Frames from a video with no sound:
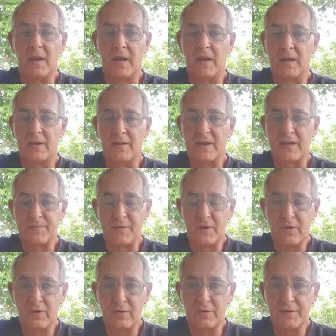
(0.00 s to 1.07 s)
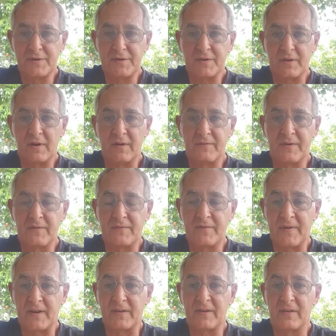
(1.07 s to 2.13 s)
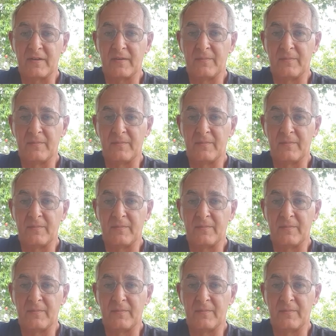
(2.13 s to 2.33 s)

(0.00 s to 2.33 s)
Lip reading: And that's because of the fact that